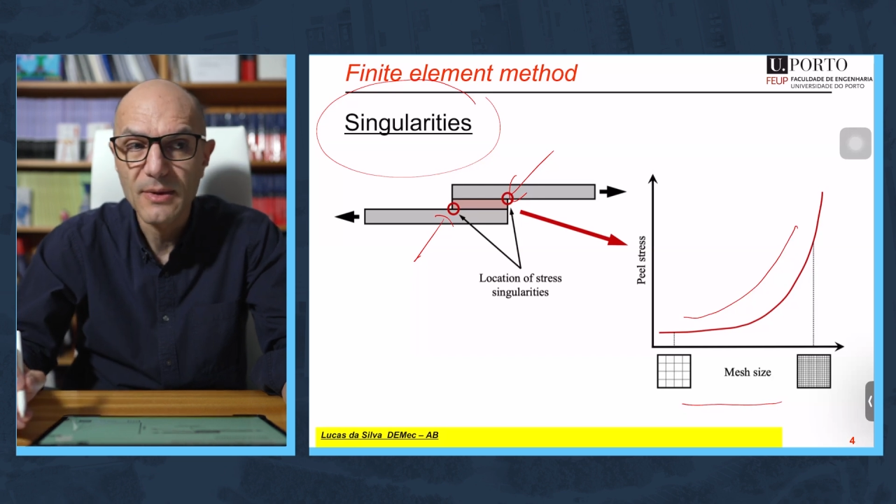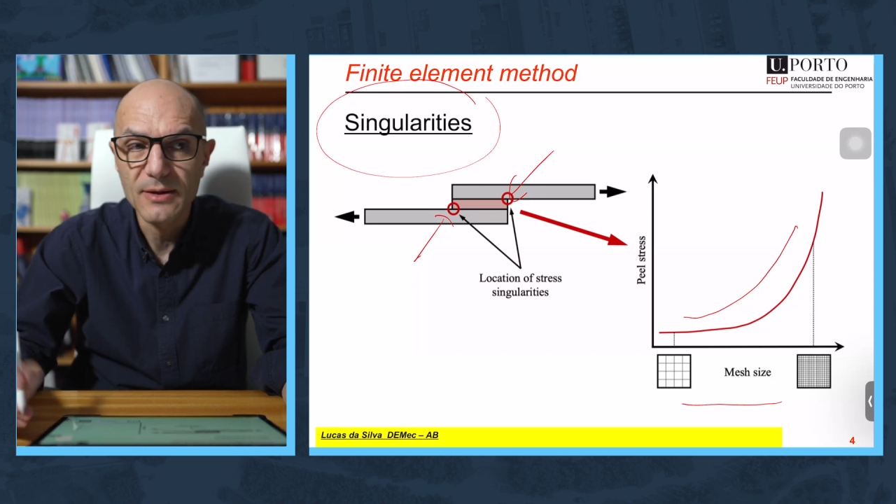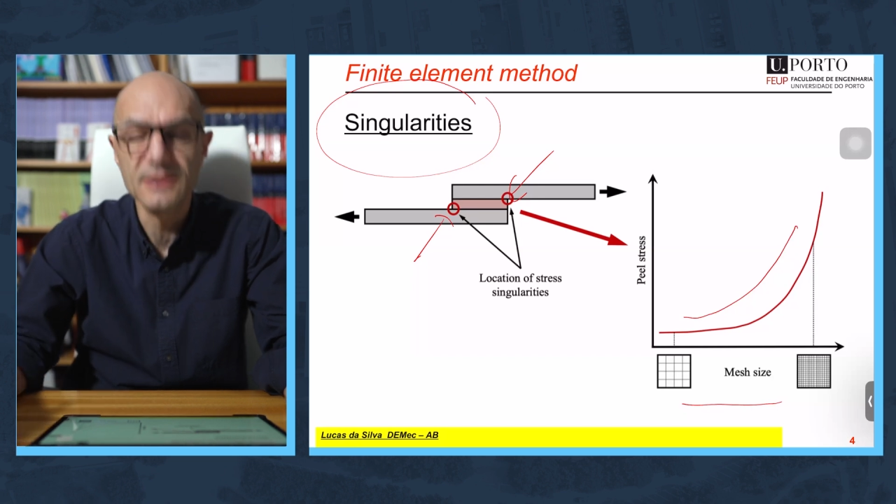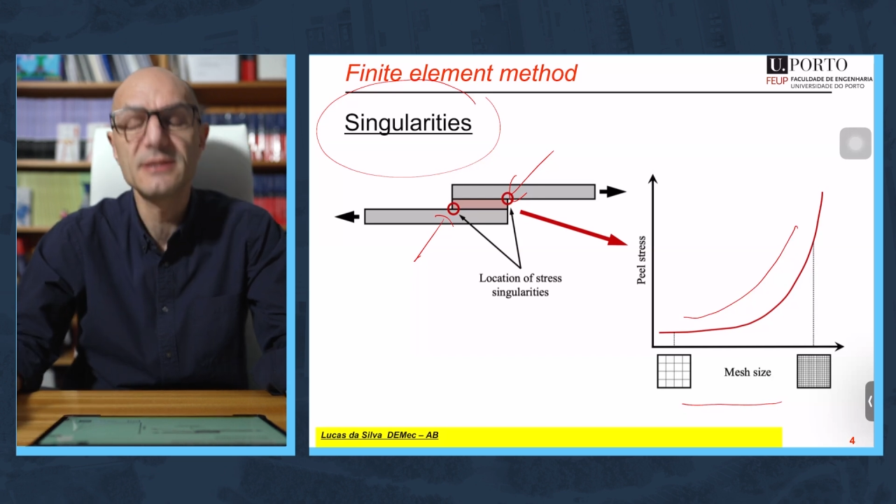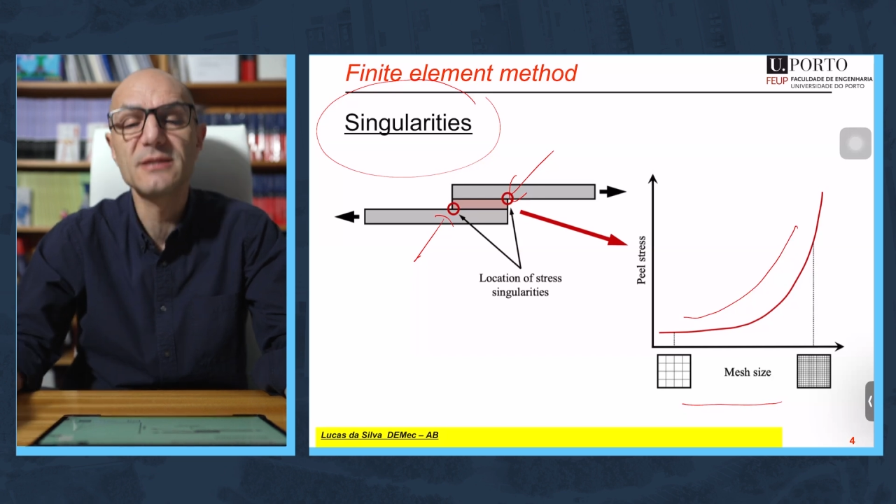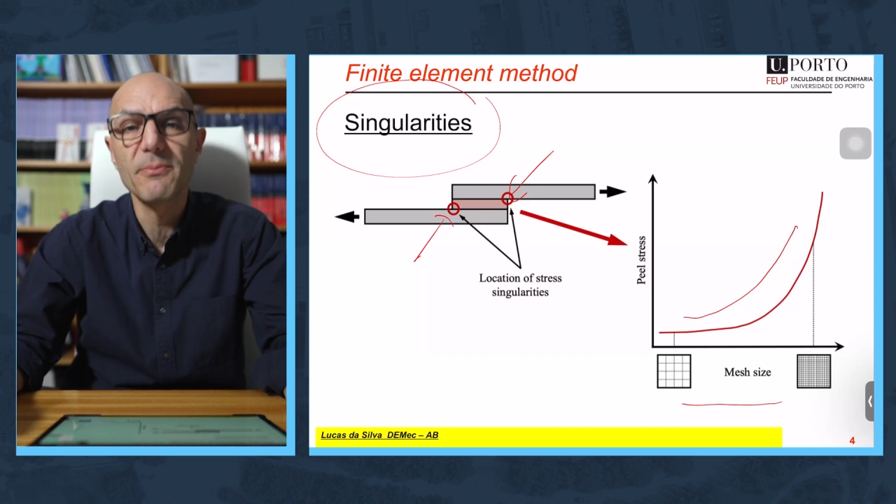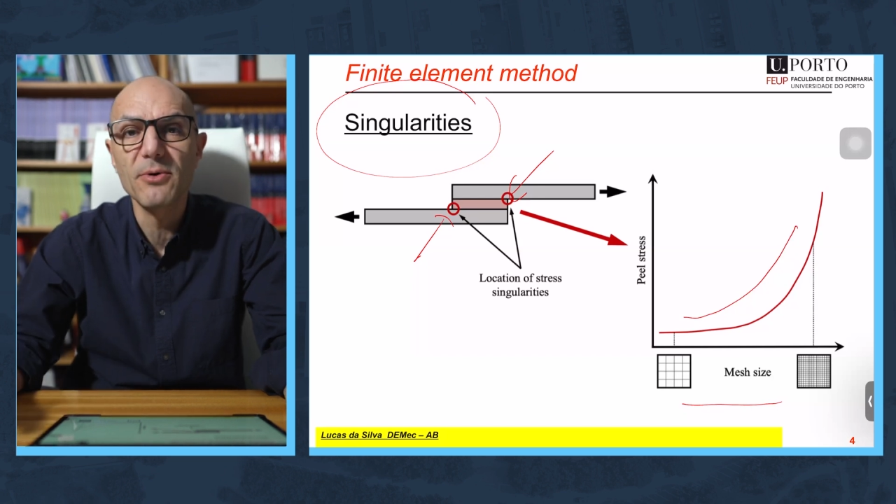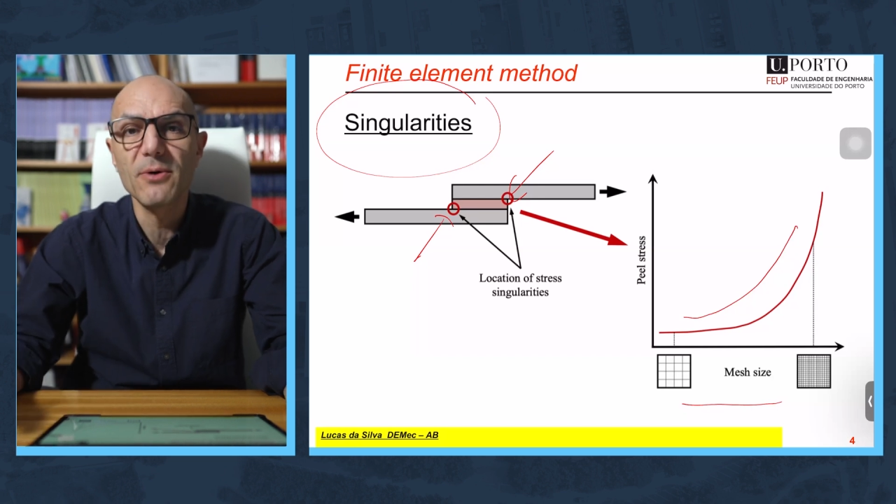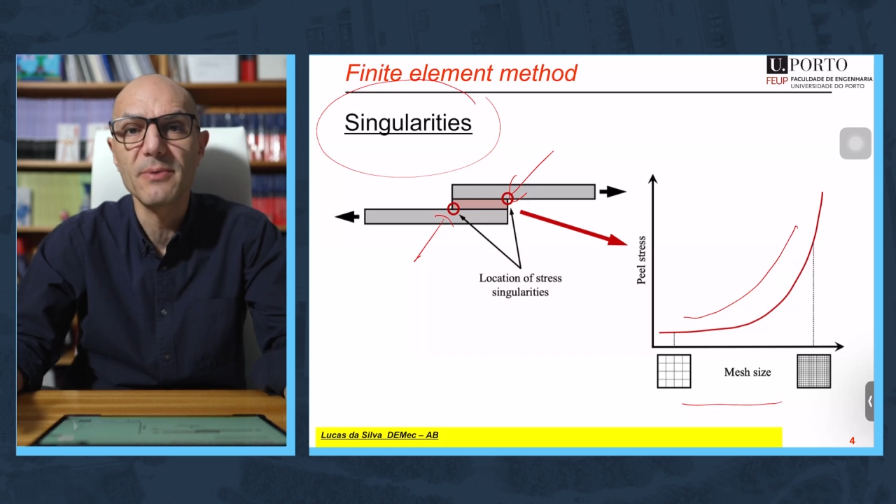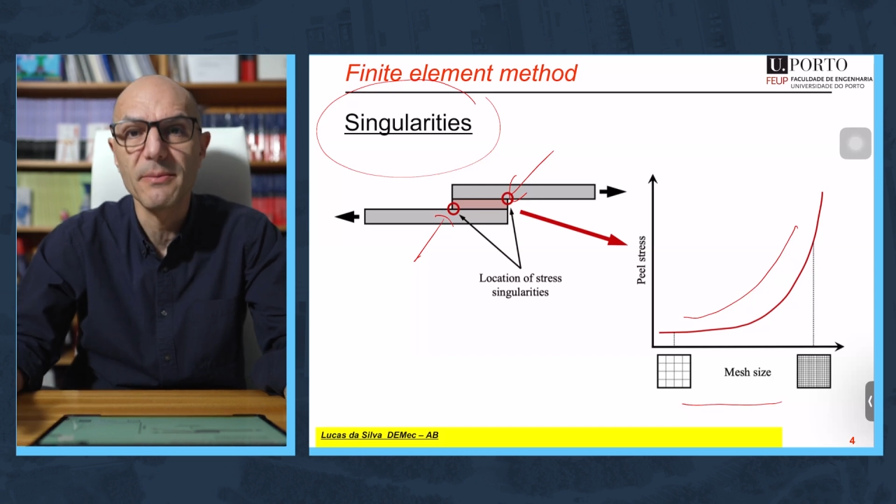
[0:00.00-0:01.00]
This is the
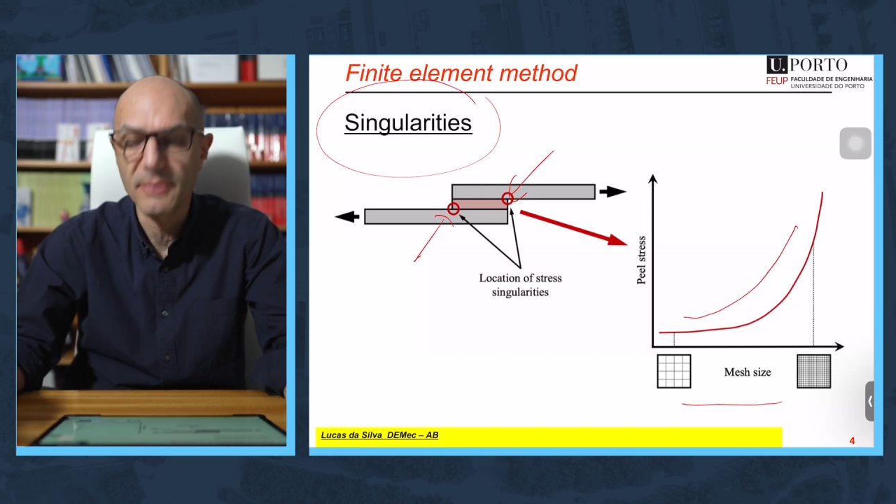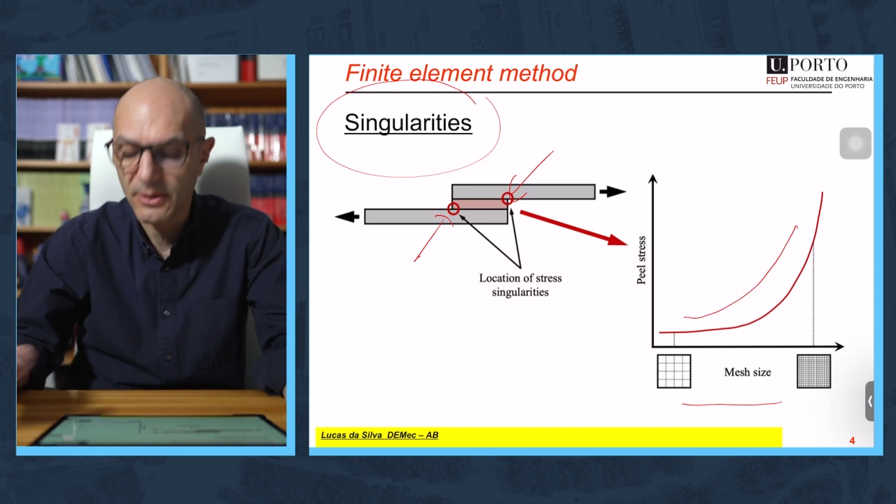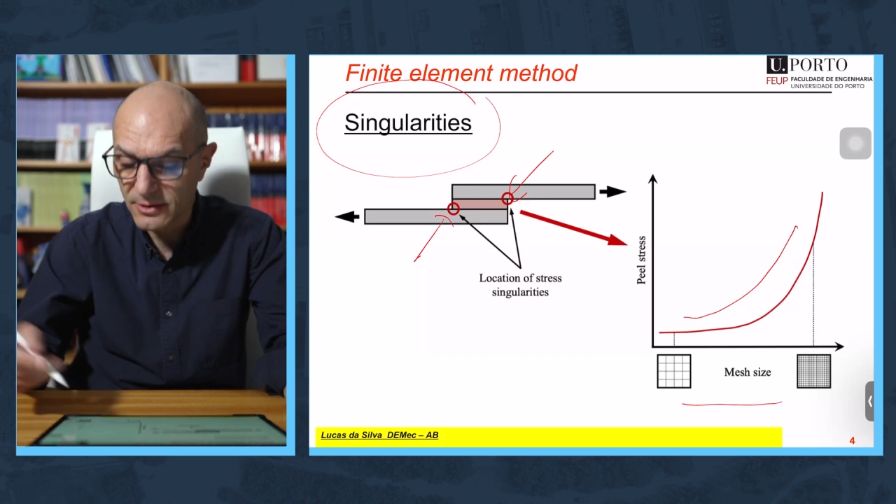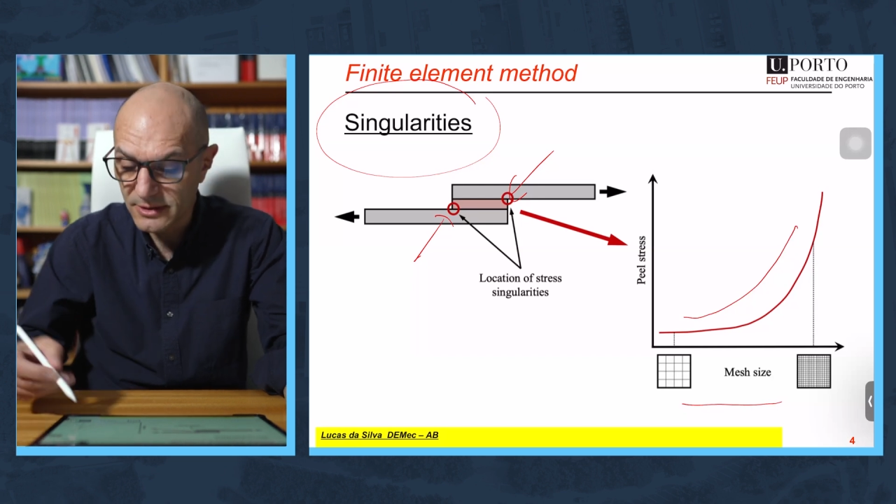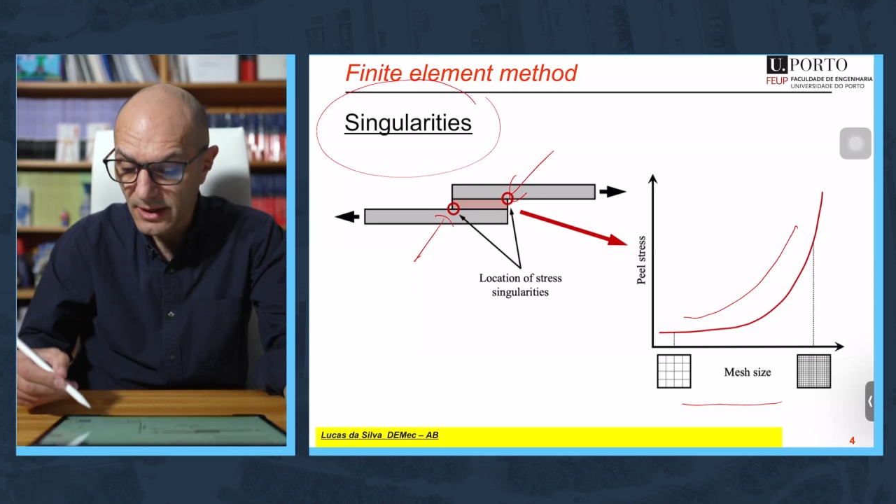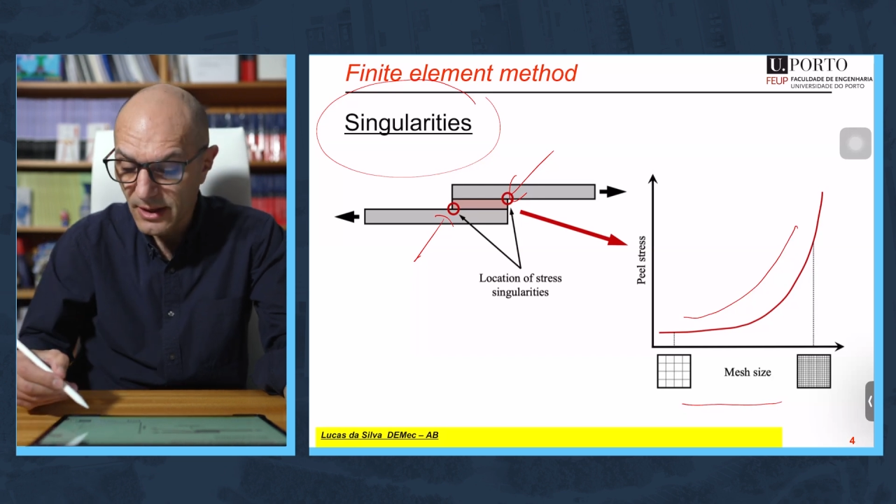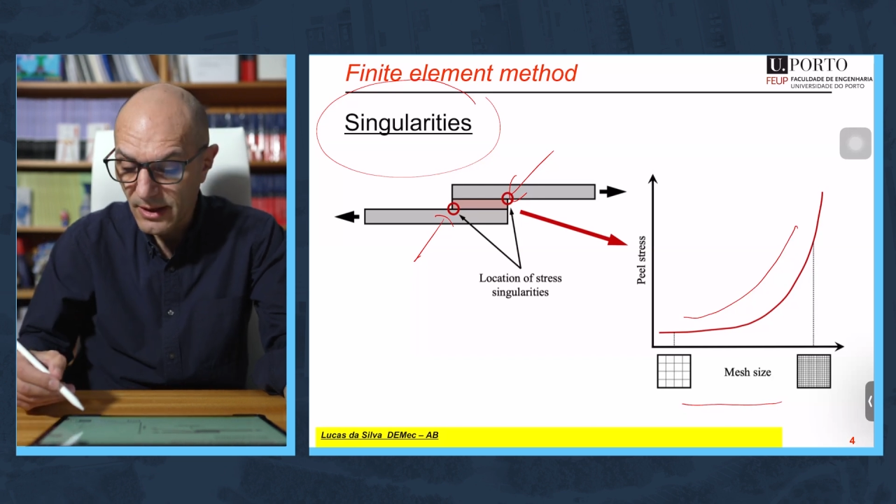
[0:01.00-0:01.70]
problem because